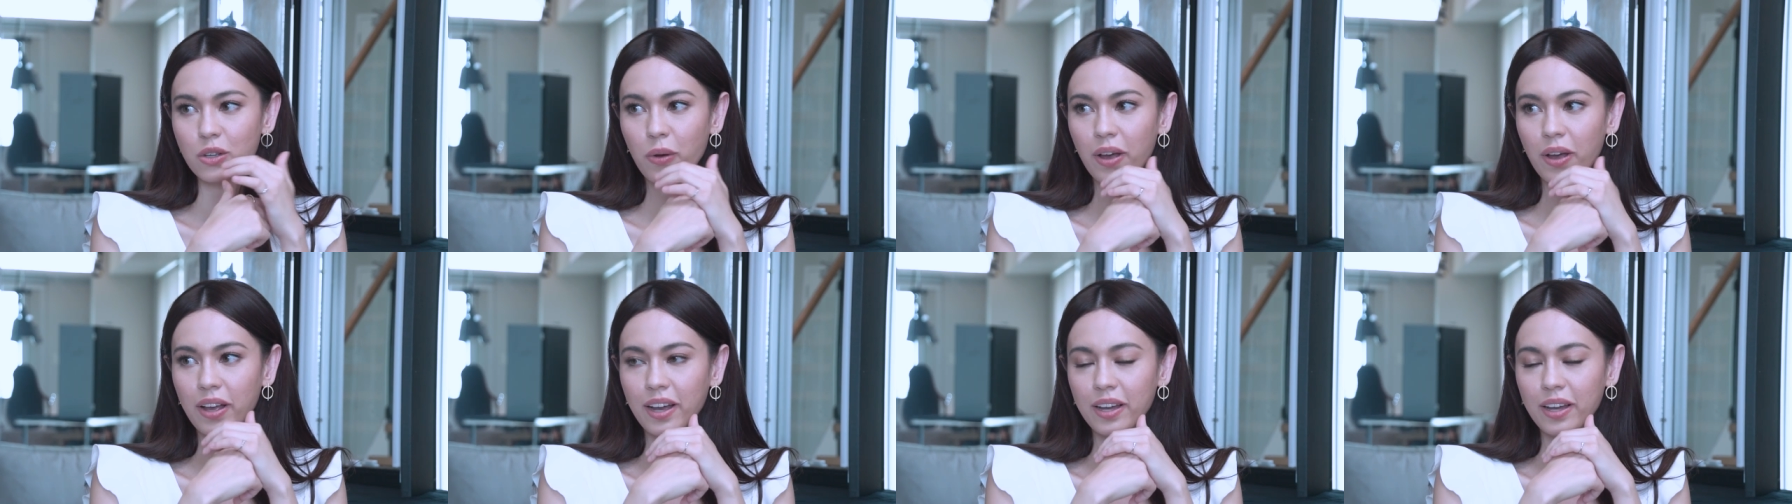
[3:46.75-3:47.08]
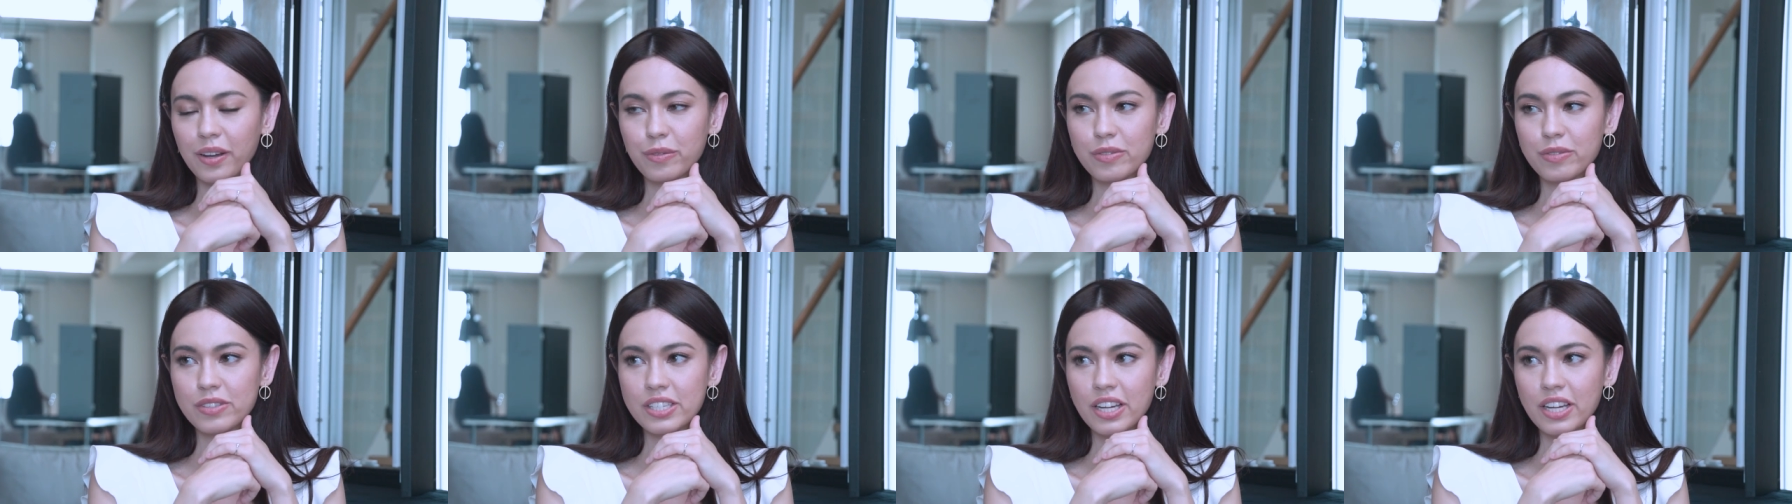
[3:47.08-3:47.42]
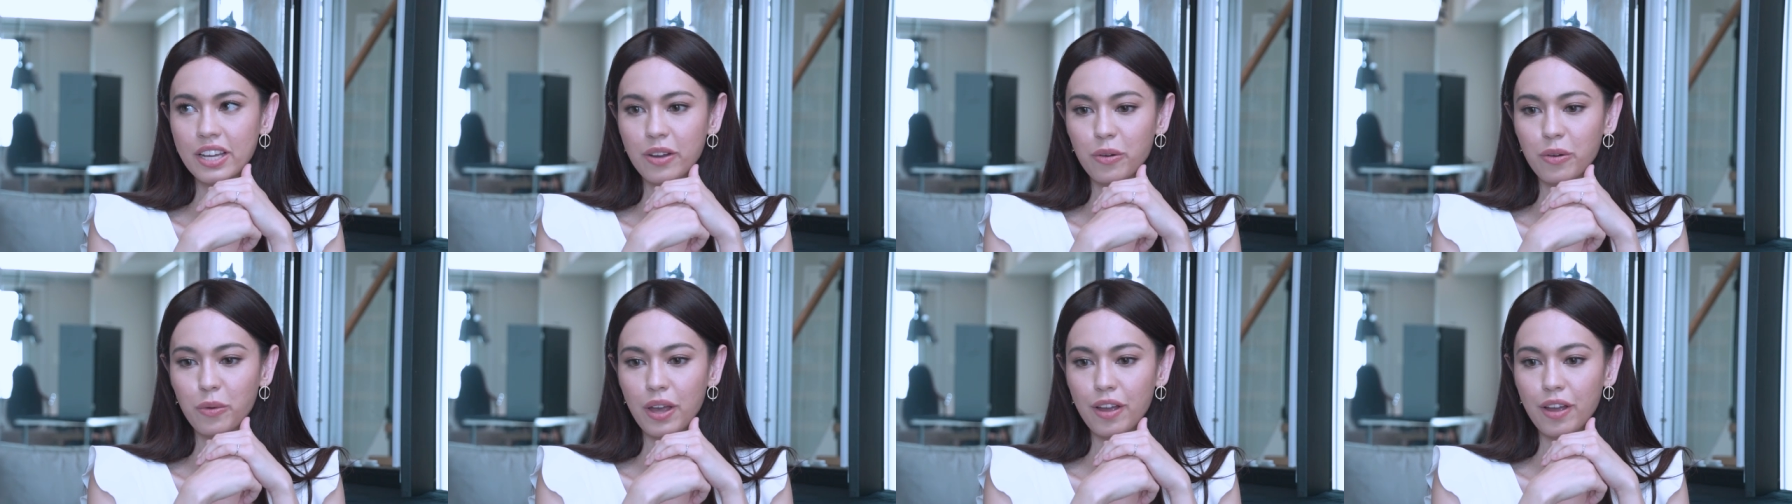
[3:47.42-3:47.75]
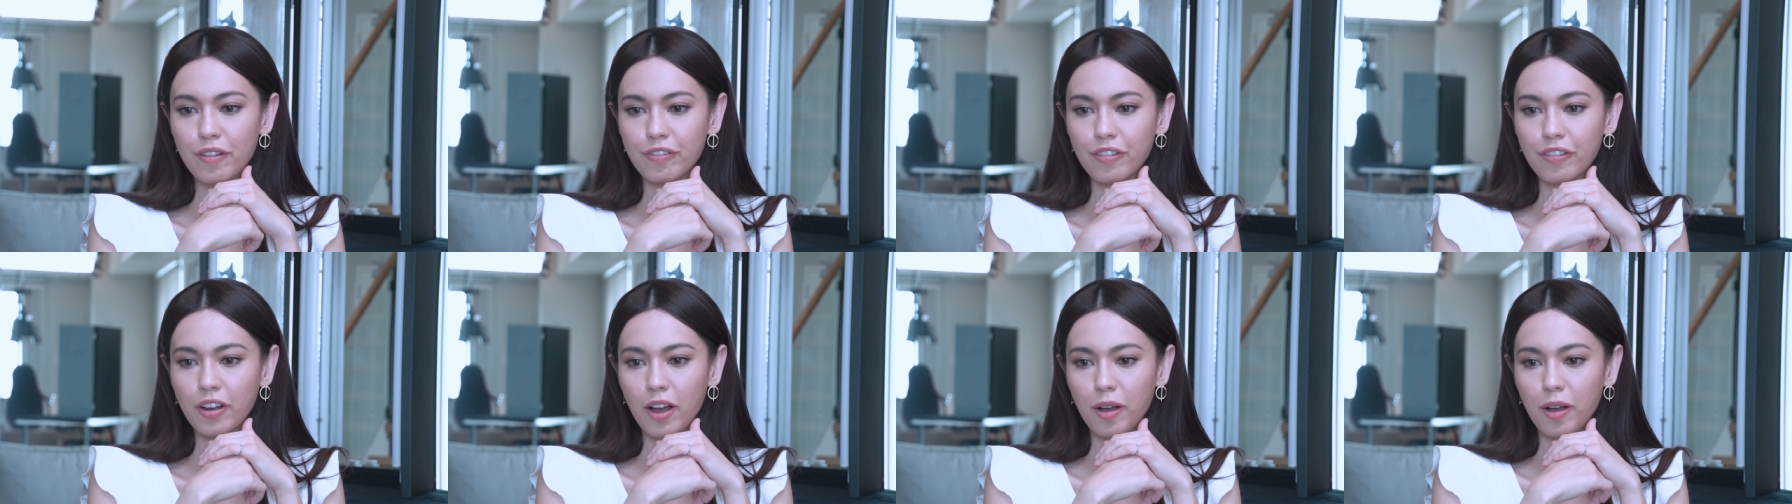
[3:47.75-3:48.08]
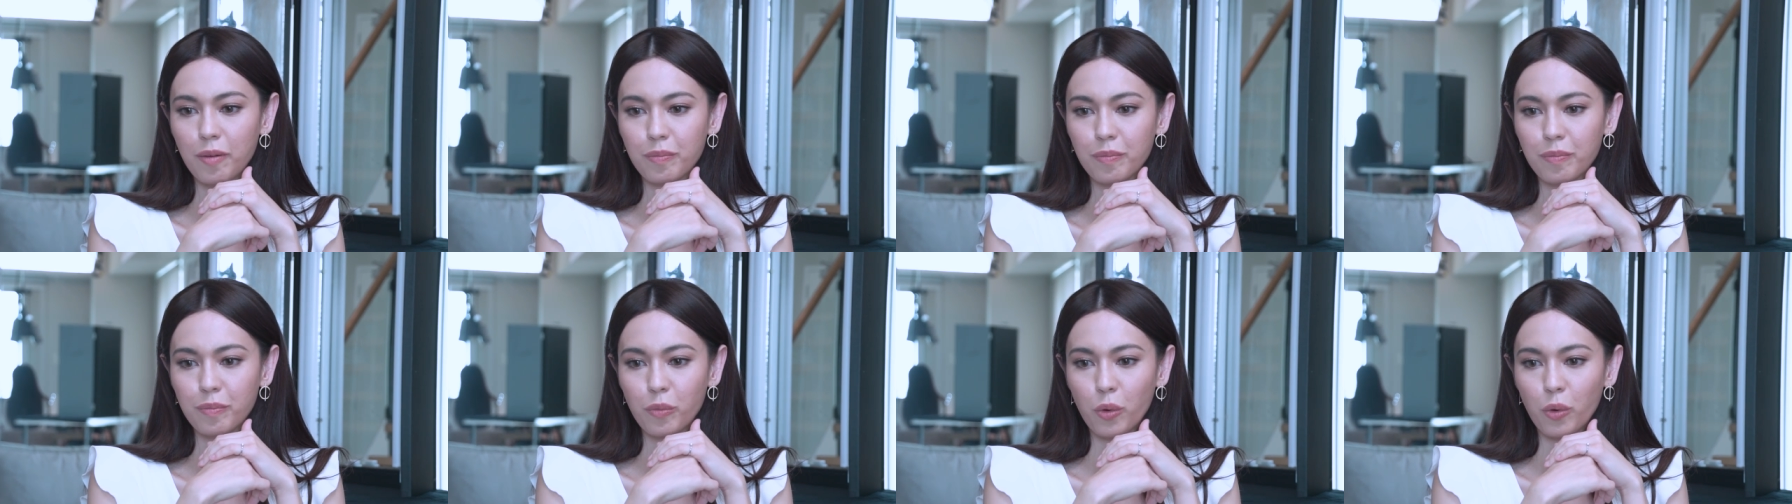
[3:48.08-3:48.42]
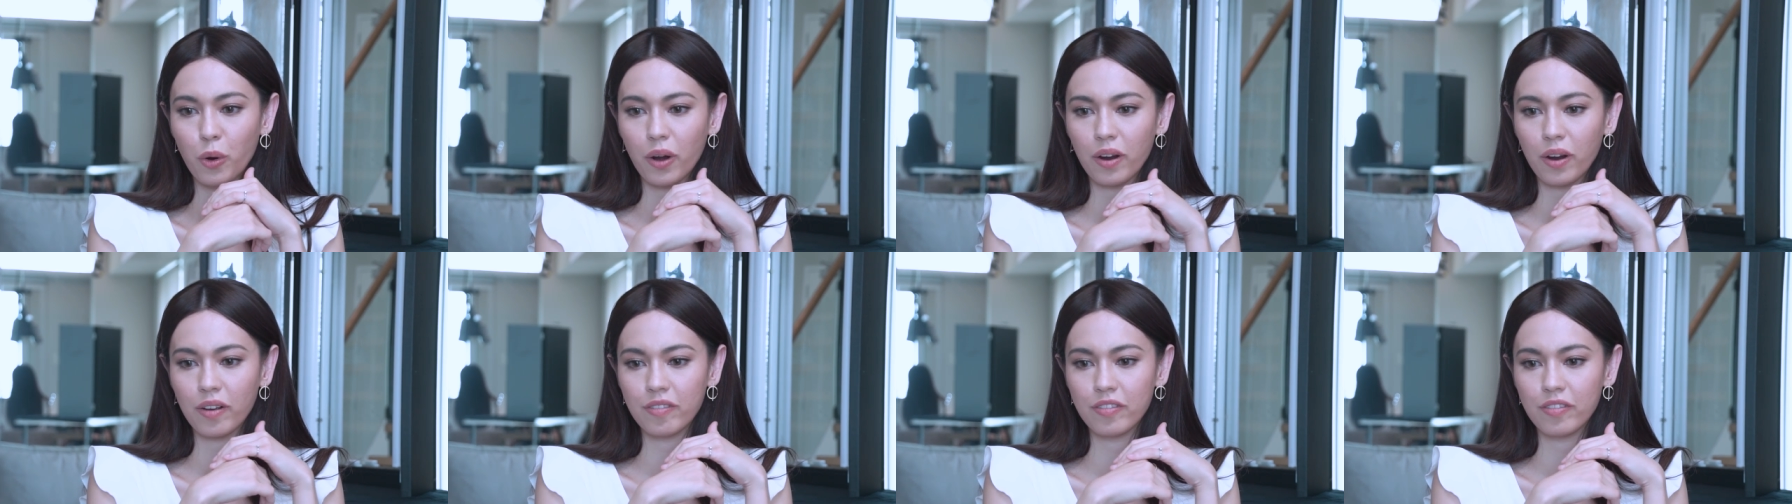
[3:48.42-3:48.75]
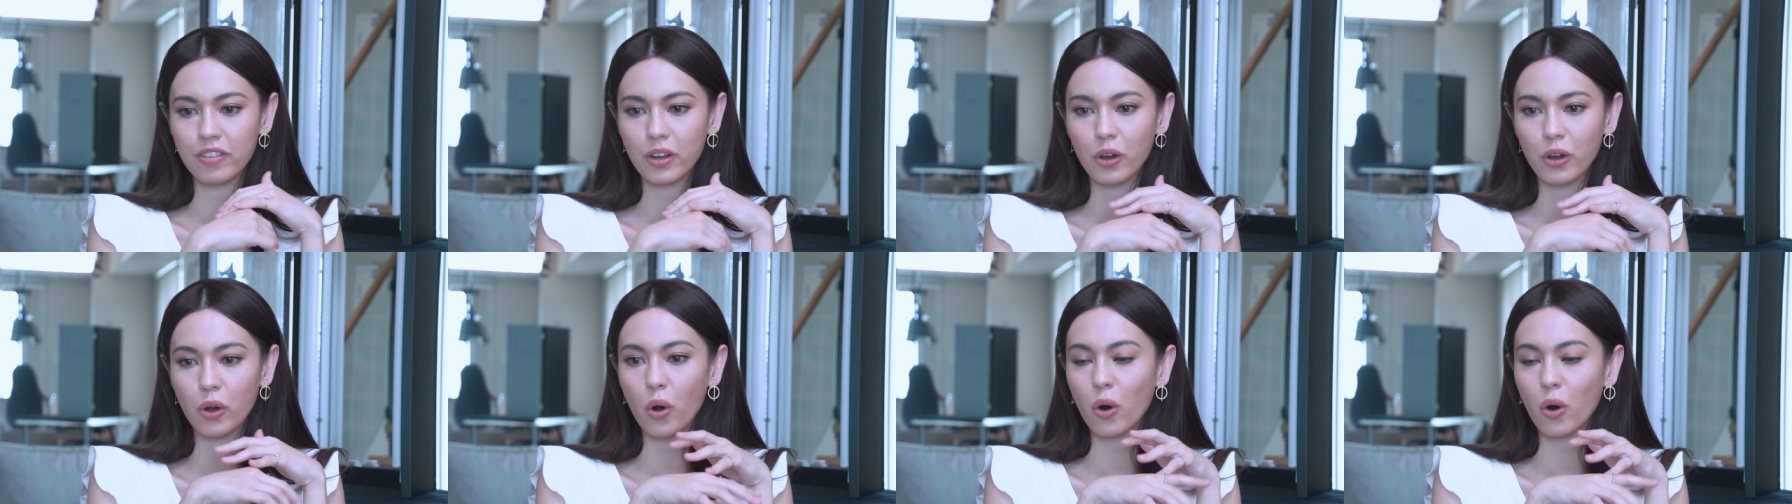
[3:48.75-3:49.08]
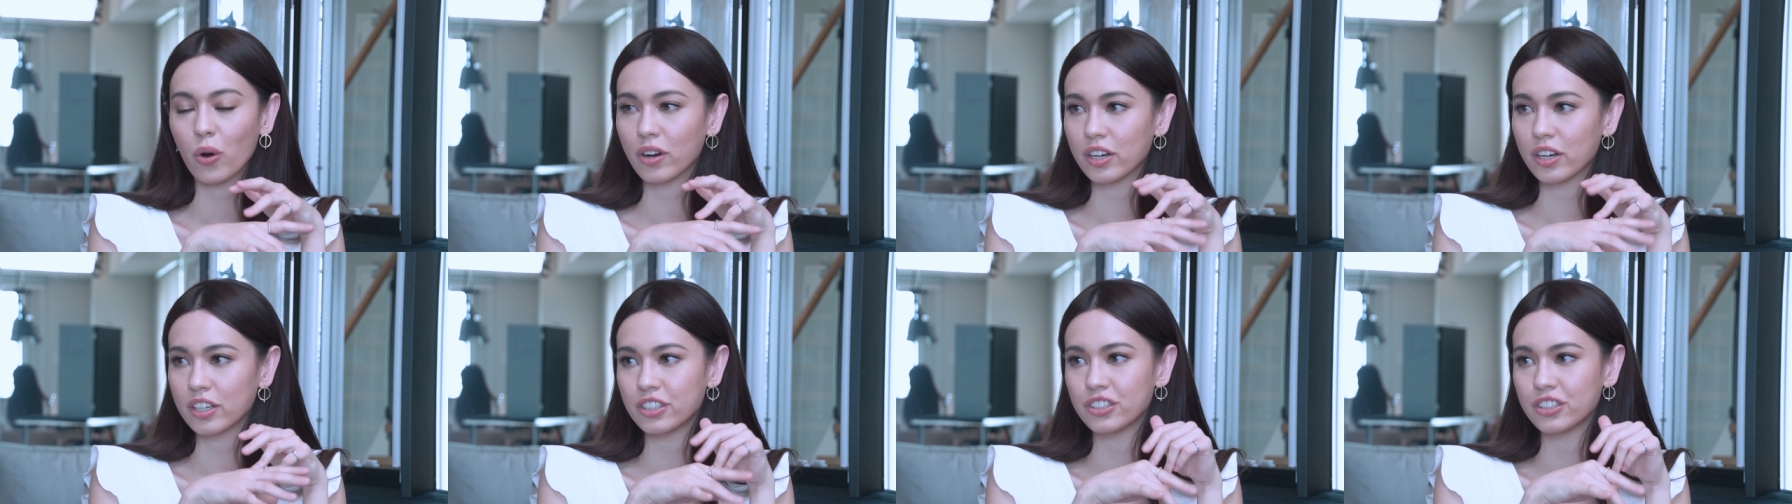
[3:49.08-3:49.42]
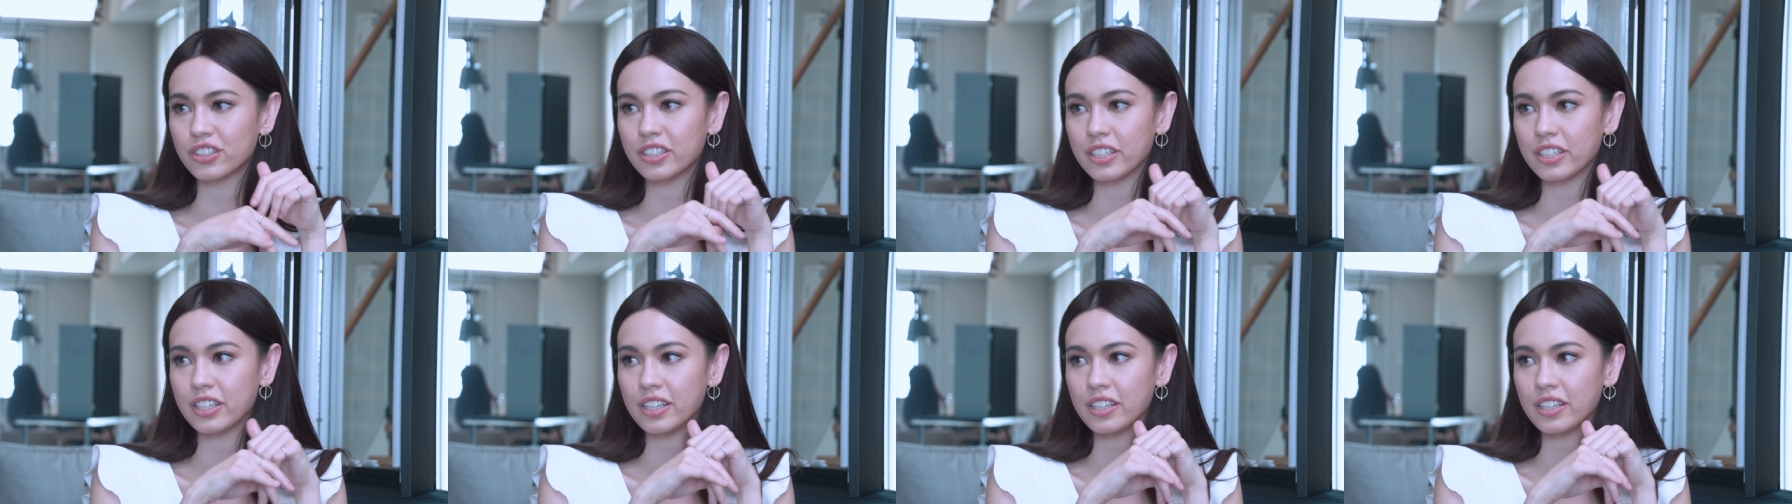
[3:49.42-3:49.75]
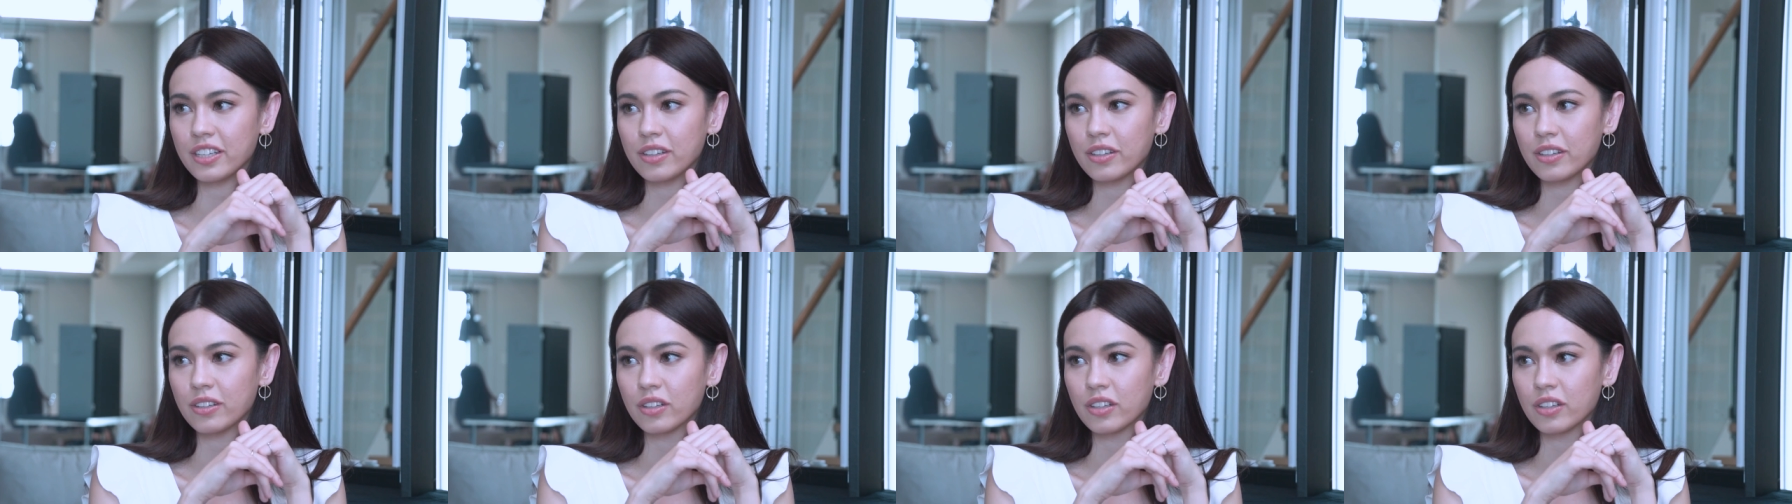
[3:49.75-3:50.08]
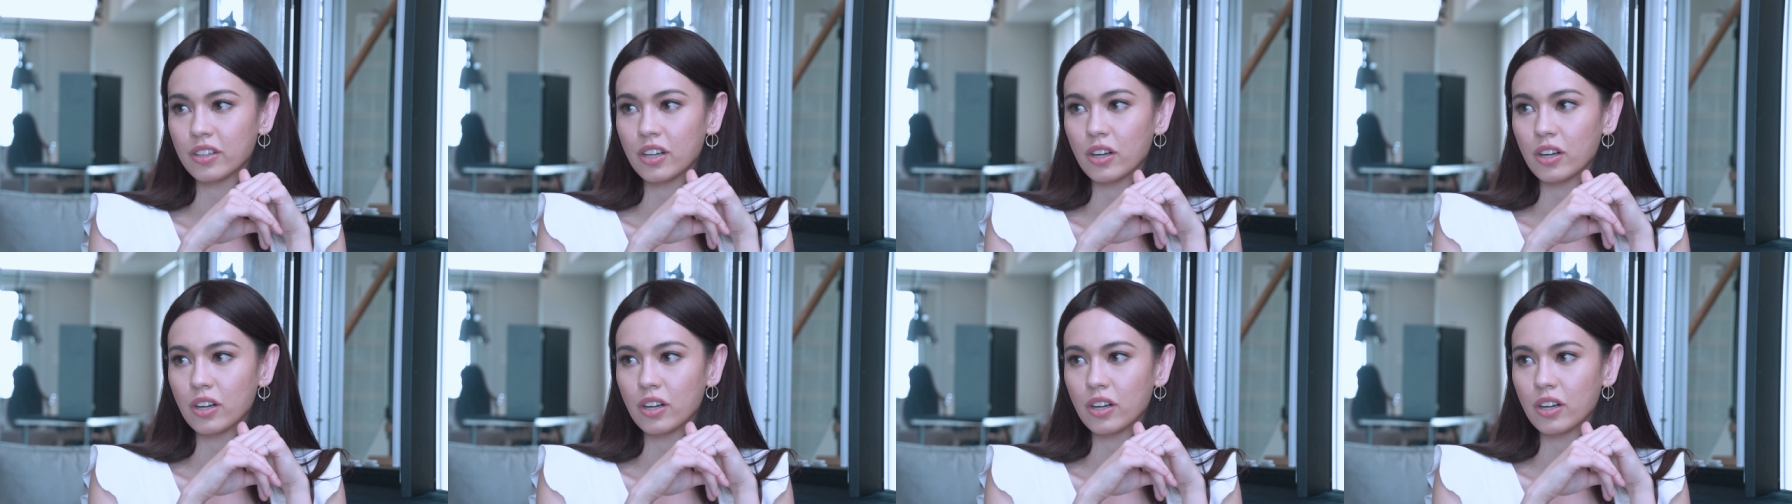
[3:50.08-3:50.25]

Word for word: So I kind of stay away from more of the orangey